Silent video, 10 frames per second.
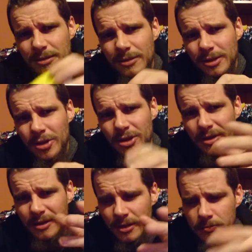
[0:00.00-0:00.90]
took longer
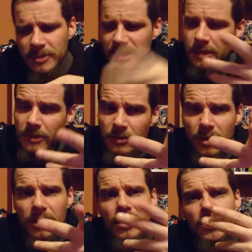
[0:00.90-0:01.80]
than, say,
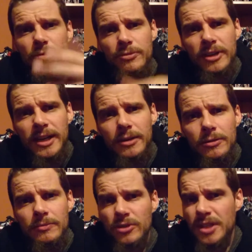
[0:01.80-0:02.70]
Mirage or Prowl,
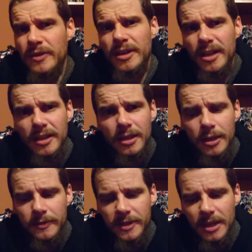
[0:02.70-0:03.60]
or even
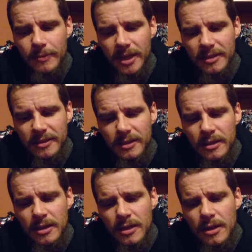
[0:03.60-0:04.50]
Ironhide for that matter.
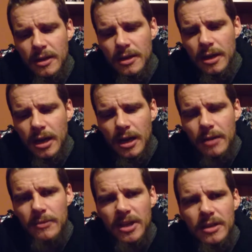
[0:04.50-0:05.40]

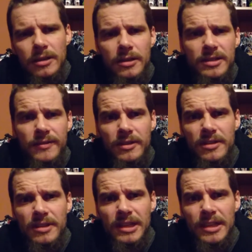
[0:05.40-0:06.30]
Let's have a look
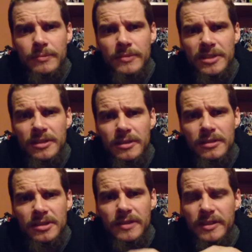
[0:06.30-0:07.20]
at the limbs,
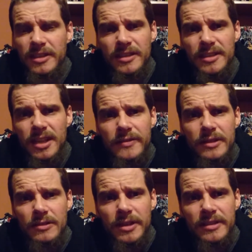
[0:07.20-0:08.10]
see if there's any saving
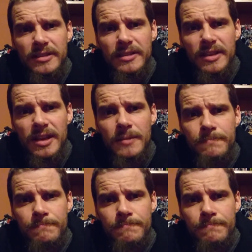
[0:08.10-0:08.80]
graces there.